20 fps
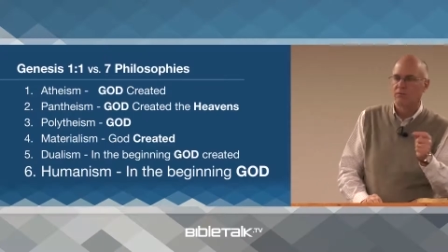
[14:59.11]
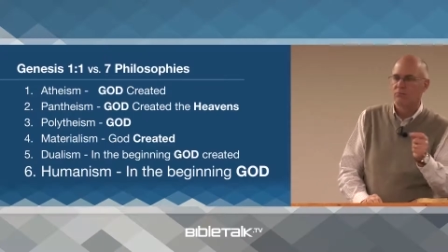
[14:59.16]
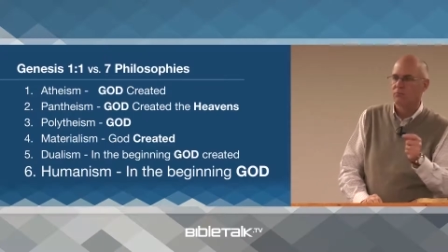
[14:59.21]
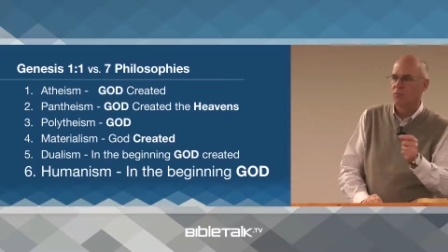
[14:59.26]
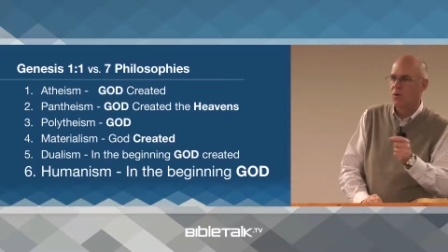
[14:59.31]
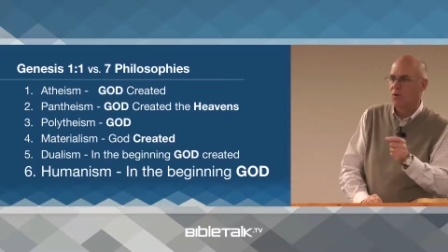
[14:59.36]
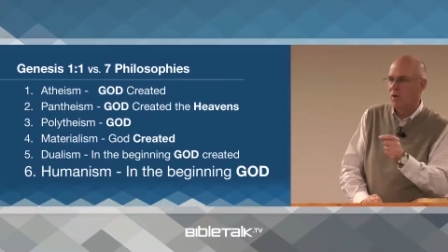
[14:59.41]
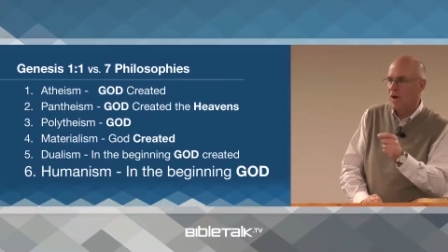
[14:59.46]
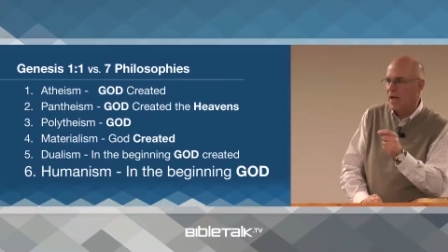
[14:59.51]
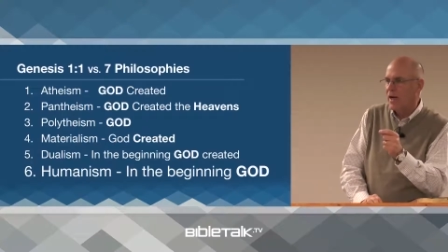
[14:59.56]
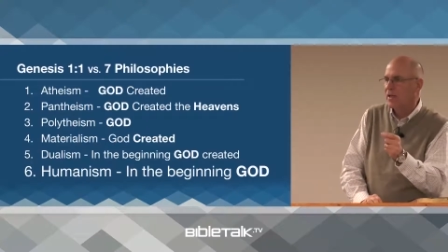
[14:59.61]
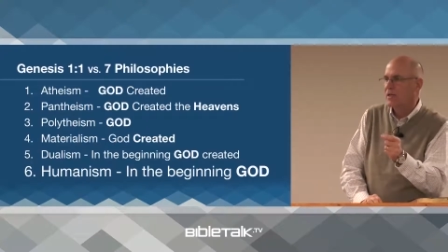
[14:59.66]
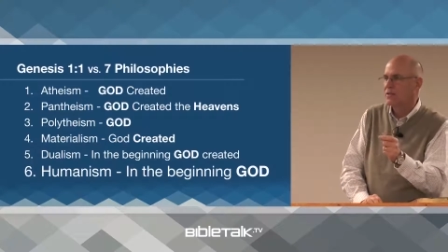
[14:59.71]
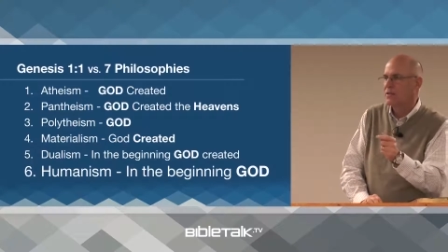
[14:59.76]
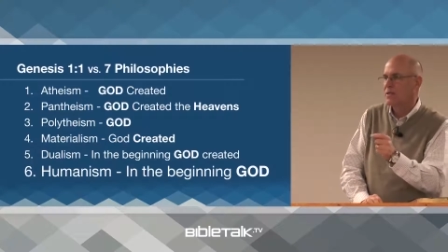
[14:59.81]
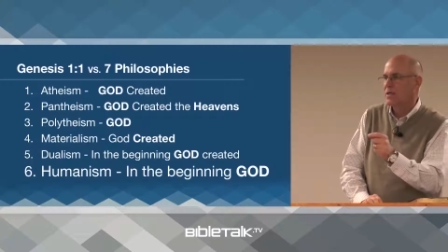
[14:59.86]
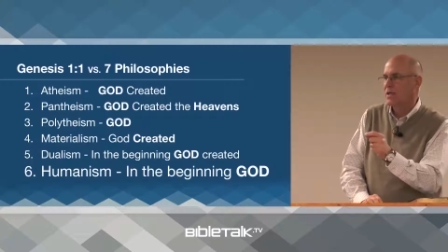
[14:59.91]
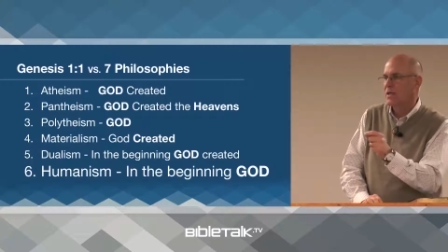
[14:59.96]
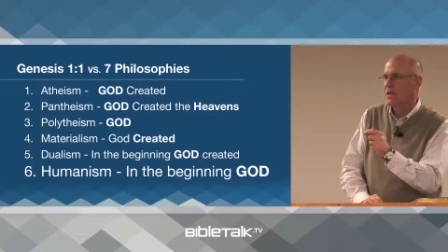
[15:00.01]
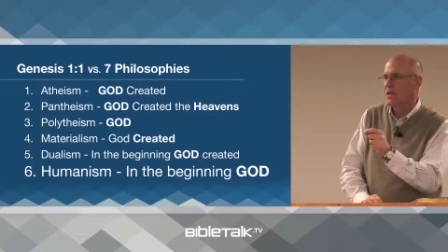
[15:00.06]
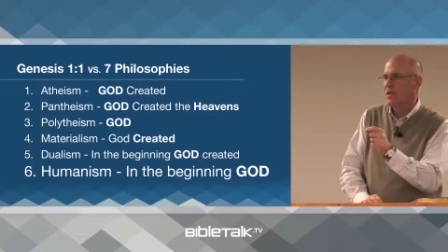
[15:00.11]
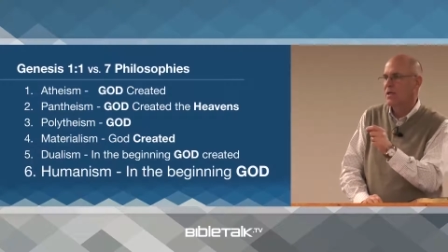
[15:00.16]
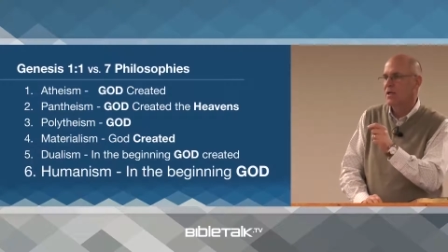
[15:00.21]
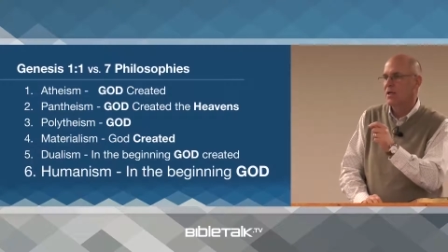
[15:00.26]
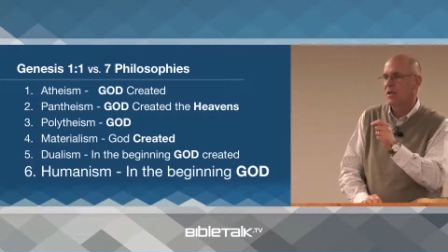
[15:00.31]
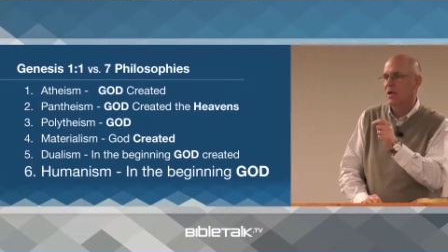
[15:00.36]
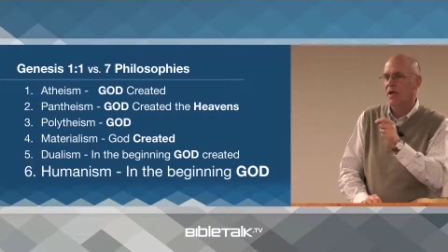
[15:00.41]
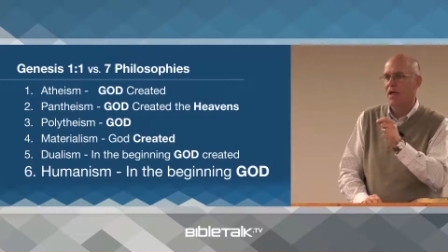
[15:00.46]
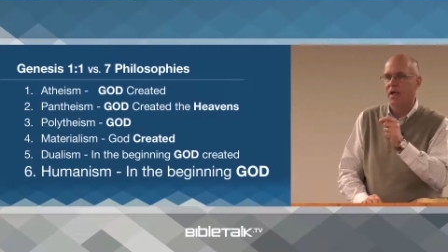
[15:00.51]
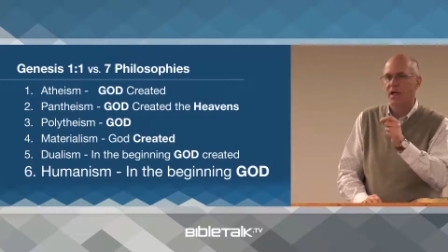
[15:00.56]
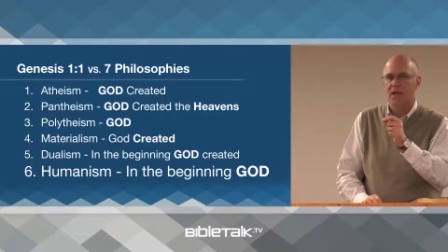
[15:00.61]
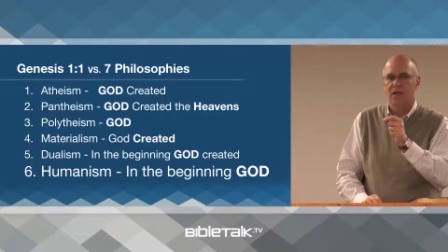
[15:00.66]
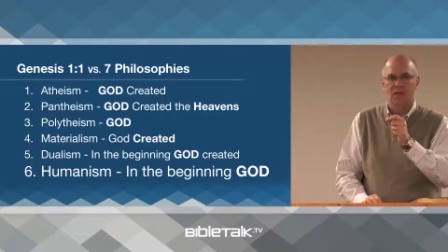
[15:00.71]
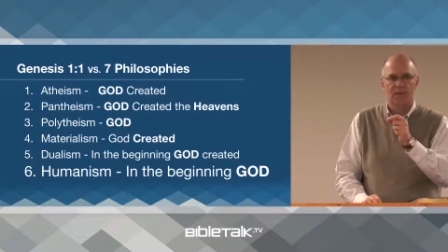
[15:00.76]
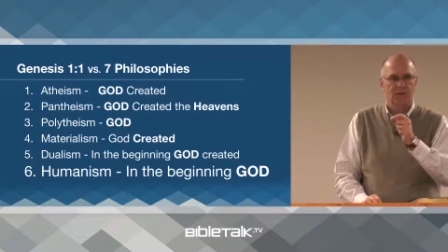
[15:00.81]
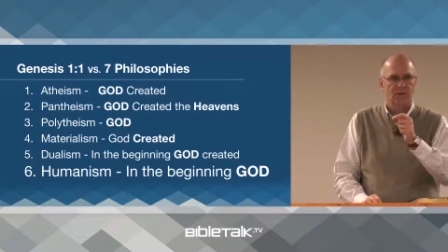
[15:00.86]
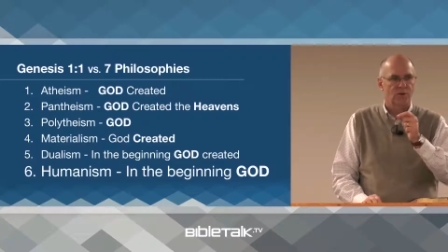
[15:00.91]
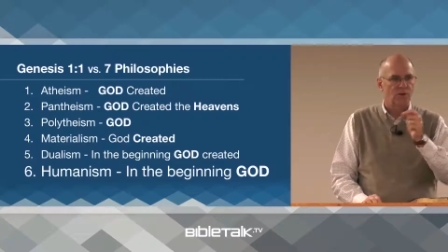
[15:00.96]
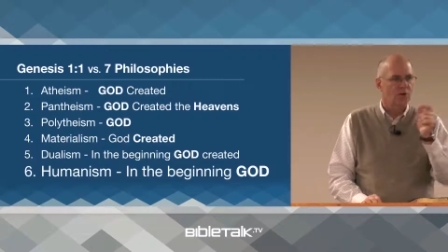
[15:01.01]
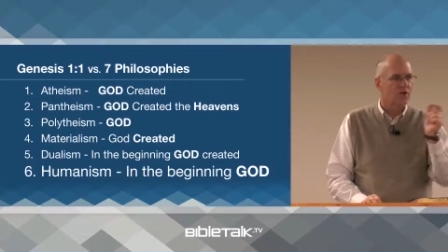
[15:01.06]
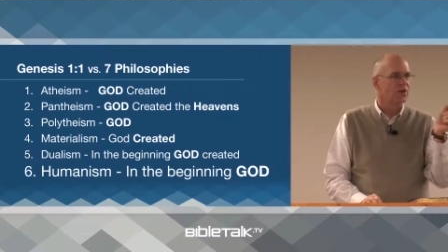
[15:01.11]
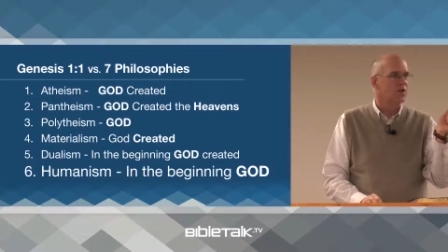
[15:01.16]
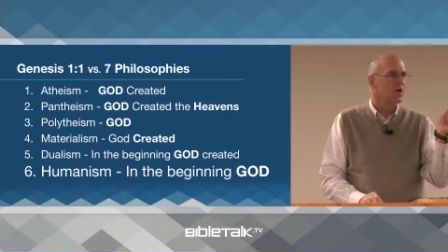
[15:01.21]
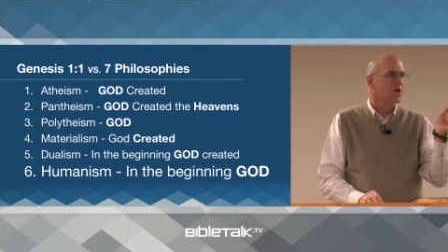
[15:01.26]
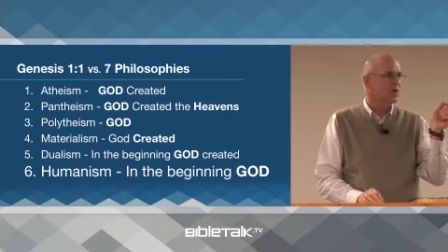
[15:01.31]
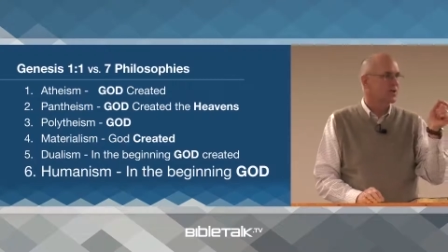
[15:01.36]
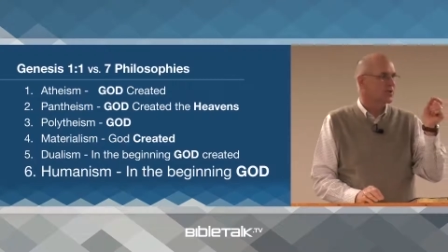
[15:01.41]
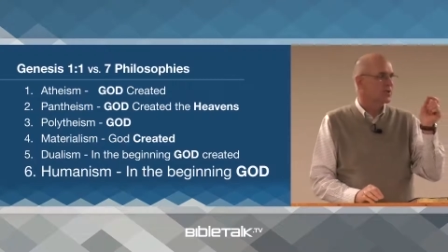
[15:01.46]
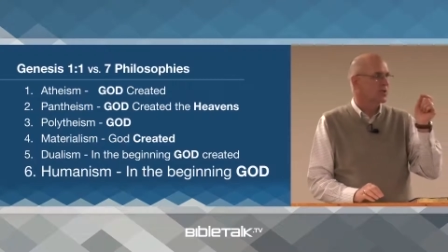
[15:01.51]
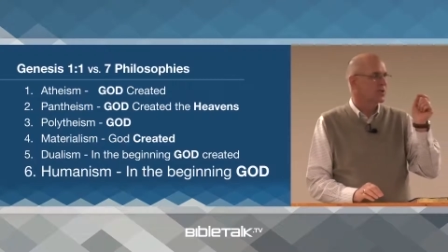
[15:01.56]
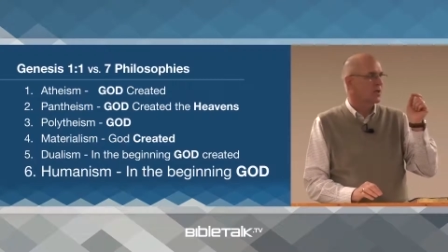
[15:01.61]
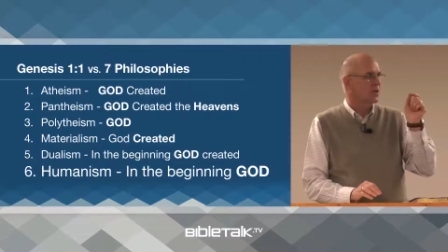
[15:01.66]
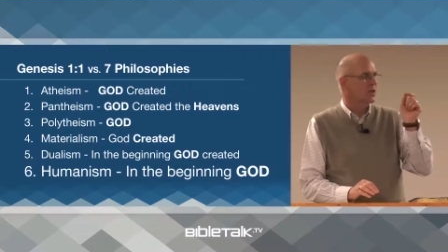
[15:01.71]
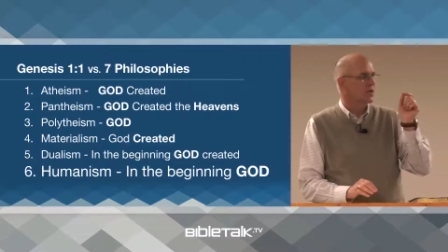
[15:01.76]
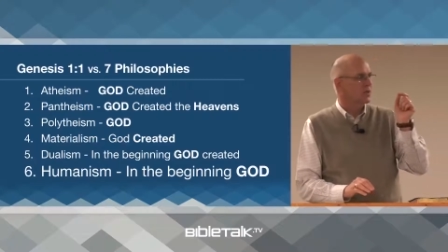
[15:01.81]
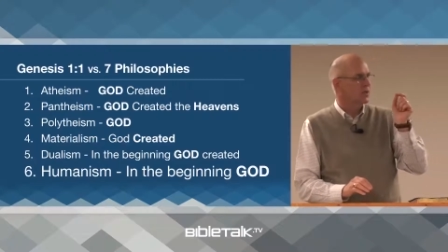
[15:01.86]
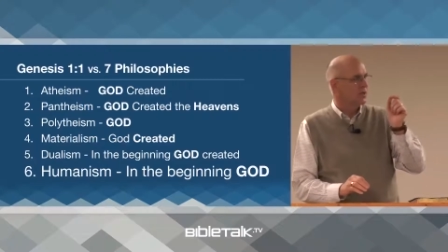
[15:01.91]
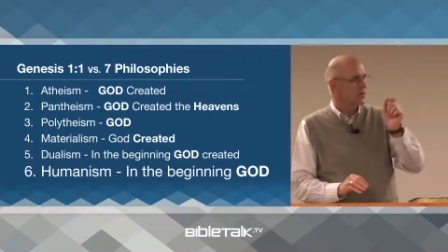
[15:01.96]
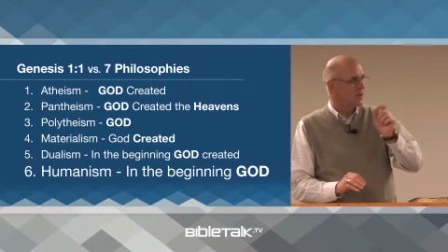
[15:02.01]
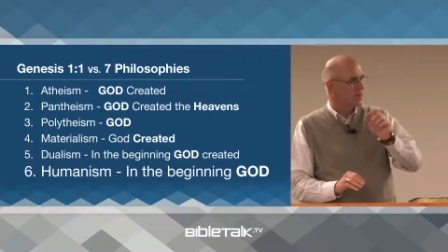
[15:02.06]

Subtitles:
morality and goodness and